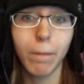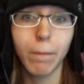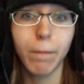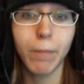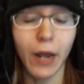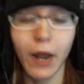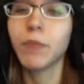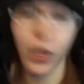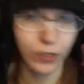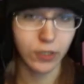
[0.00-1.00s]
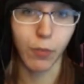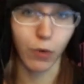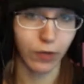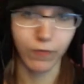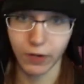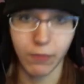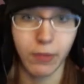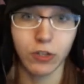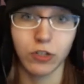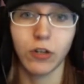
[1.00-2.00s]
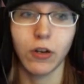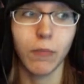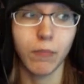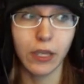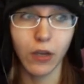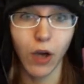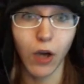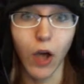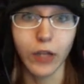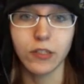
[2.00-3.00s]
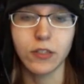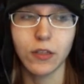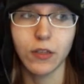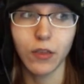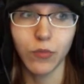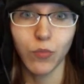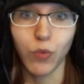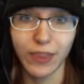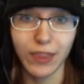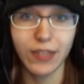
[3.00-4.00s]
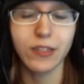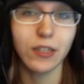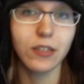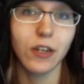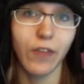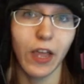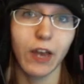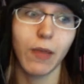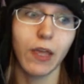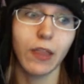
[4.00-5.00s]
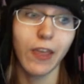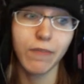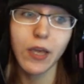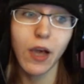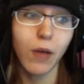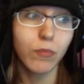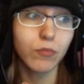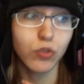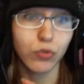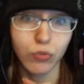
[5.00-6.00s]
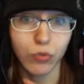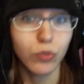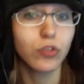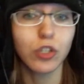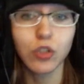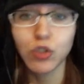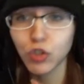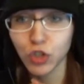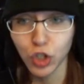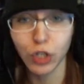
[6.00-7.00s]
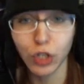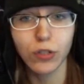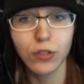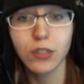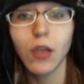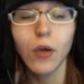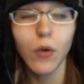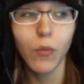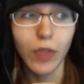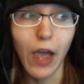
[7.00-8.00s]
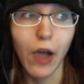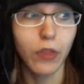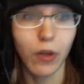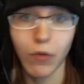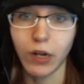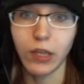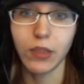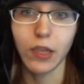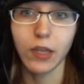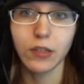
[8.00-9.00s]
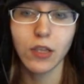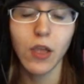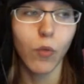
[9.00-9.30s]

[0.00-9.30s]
But I'm not supporting Funimation because with this season of anime, they've become true just jerks with how they're running things.